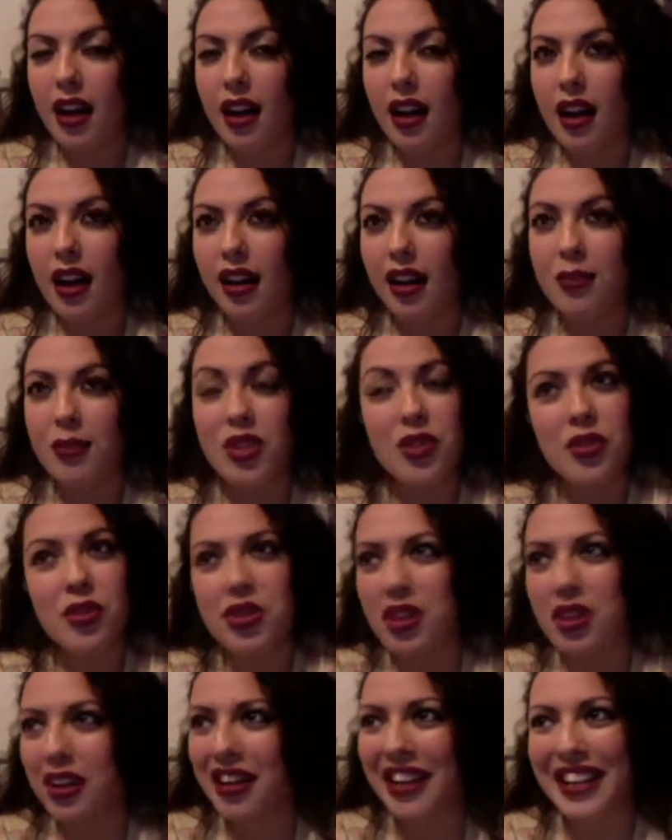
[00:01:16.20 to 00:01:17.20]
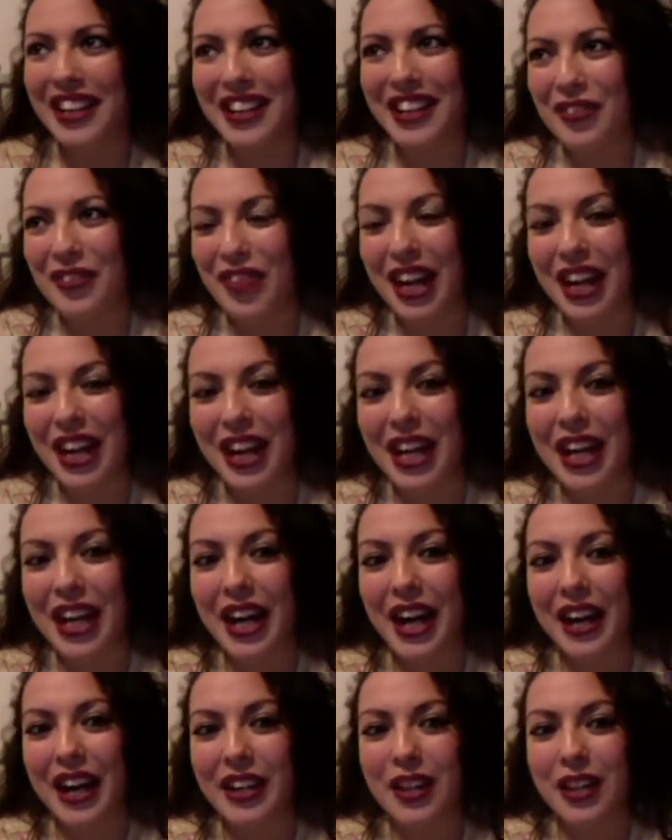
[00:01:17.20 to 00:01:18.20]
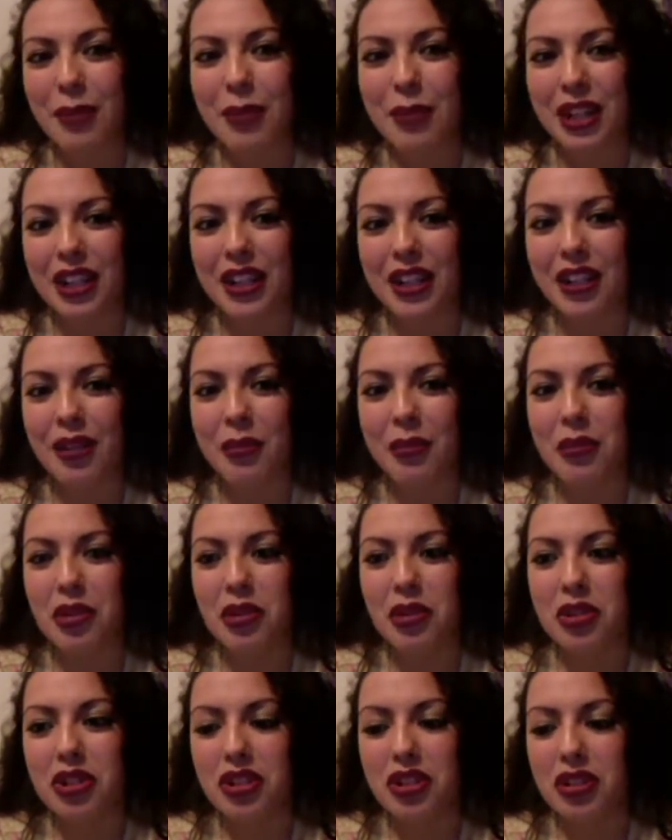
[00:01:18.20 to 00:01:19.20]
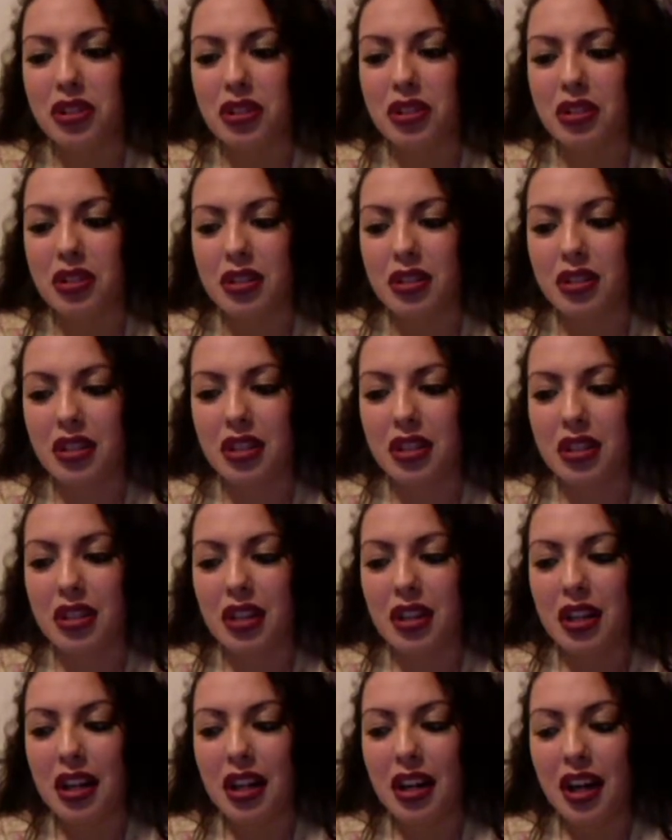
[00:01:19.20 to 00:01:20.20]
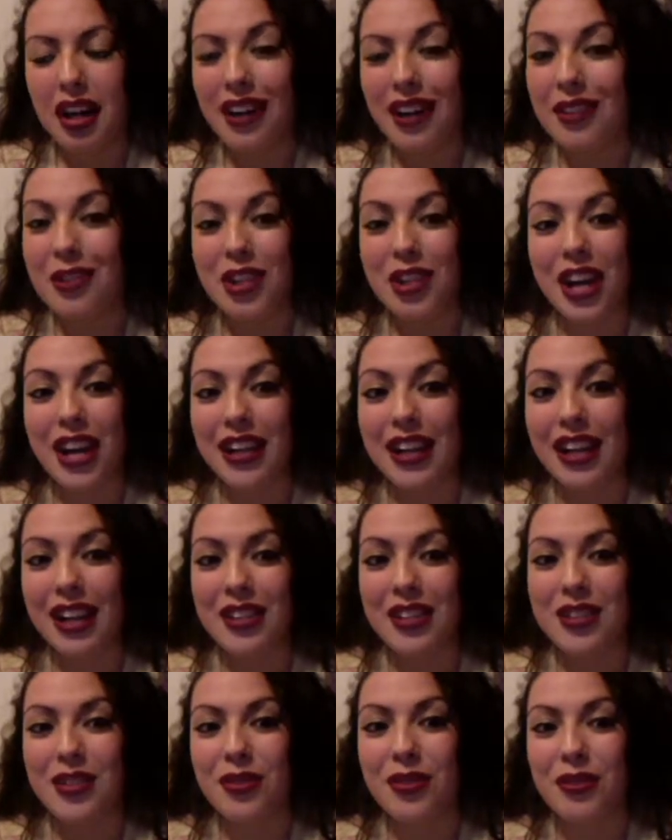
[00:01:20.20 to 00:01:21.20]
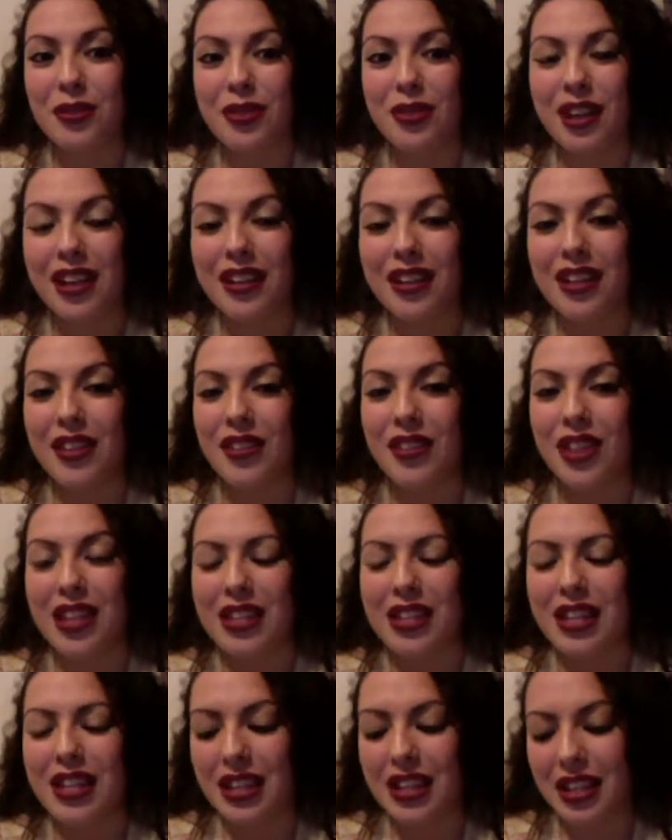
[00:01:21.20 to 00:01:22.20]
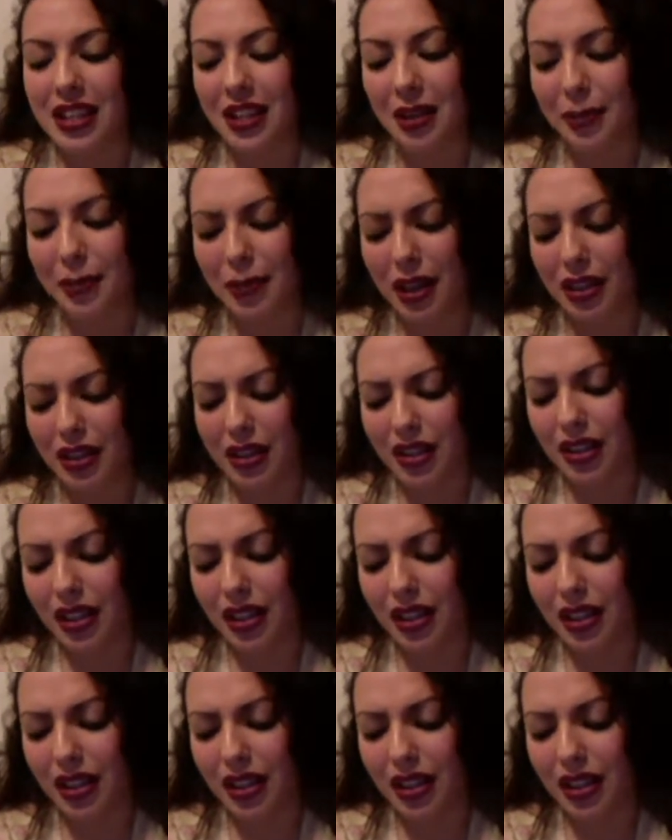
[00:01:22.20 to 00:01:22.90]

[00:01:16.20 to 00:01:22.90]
I'm so sorry if I end up getting emotional. I'm trying not to, even as I think about it.